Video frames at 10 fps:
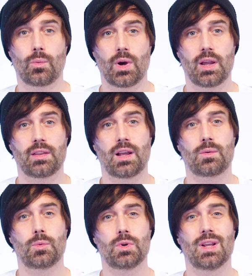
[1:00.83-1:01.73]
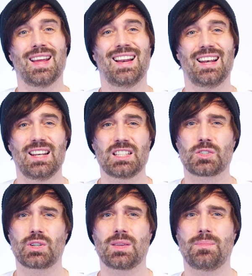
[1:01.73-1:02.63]
way that would
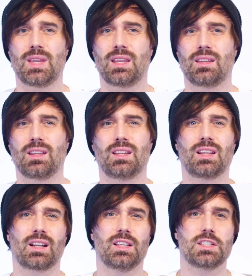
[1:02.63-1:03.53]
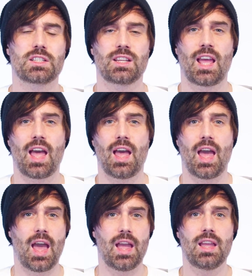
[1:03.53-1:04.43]
literally mean in English,
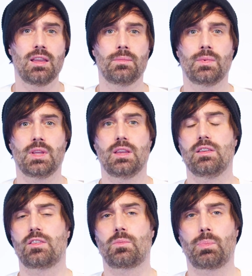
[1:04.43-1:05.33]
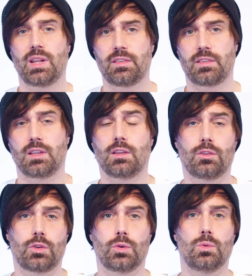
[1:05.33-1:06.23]
A is
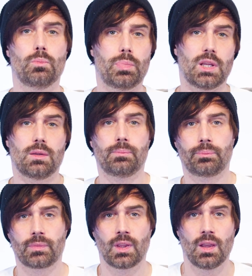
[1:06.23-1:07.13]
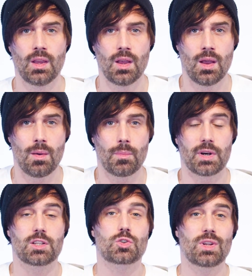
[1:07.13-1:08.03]
pleasing to B.
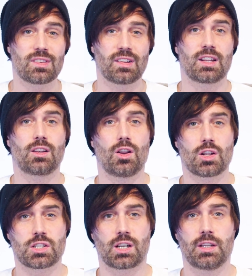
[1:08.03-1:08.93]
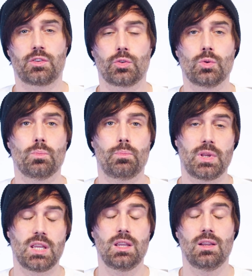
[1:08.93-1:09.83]
But it translates logically to
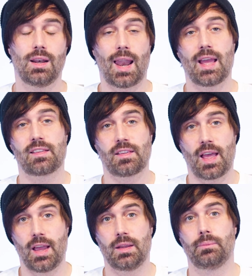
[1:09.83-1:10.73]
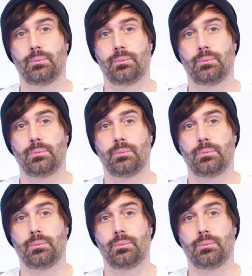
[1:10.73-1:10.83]
B likes A.